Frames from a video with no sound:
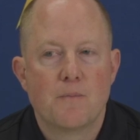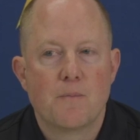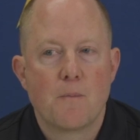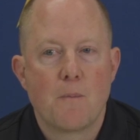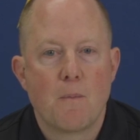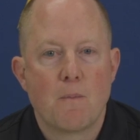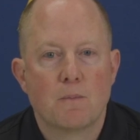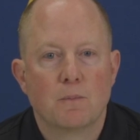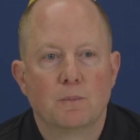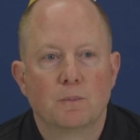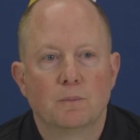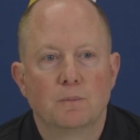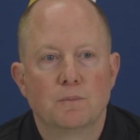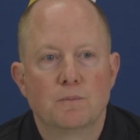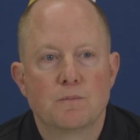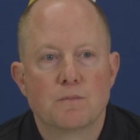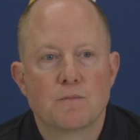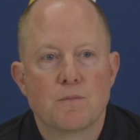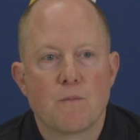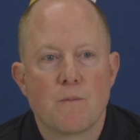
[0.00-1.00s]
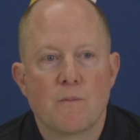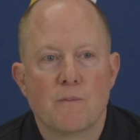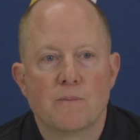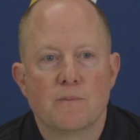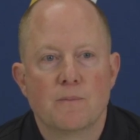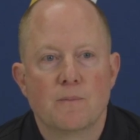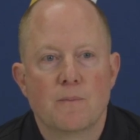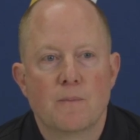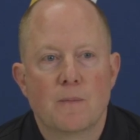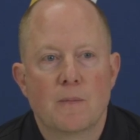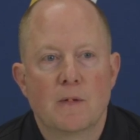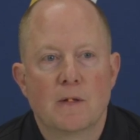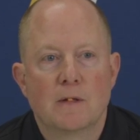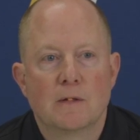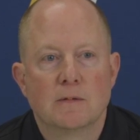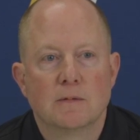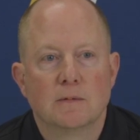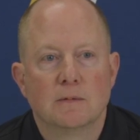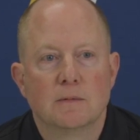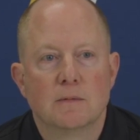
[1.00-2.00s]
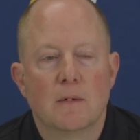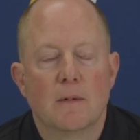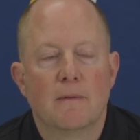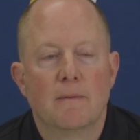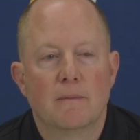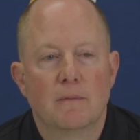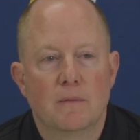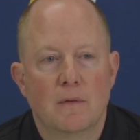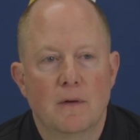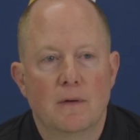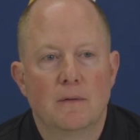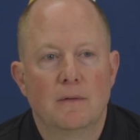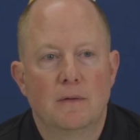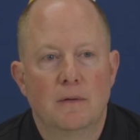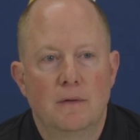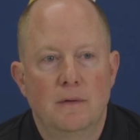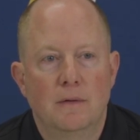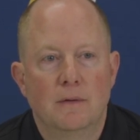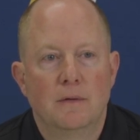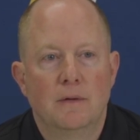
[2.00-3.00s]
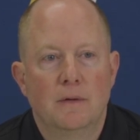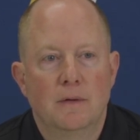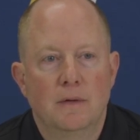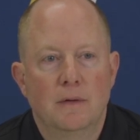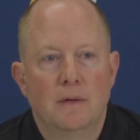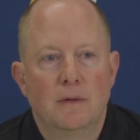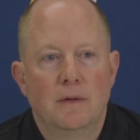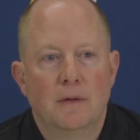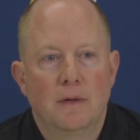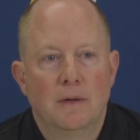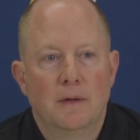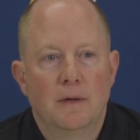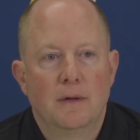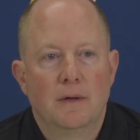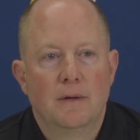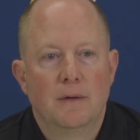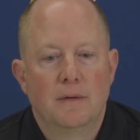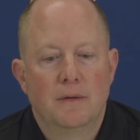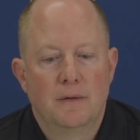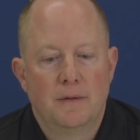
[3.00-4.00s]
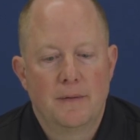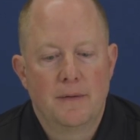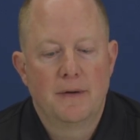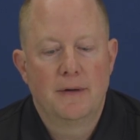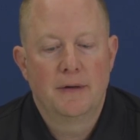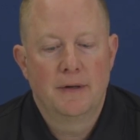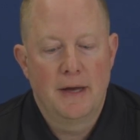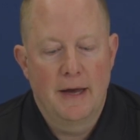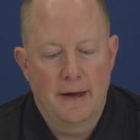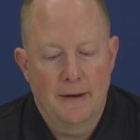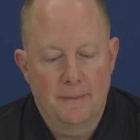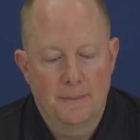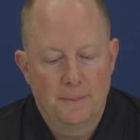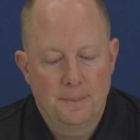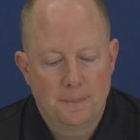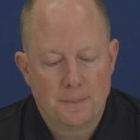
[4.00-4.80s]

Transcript: And just you had a busy week with three games. Just how do you utilize these next six days off? yeah.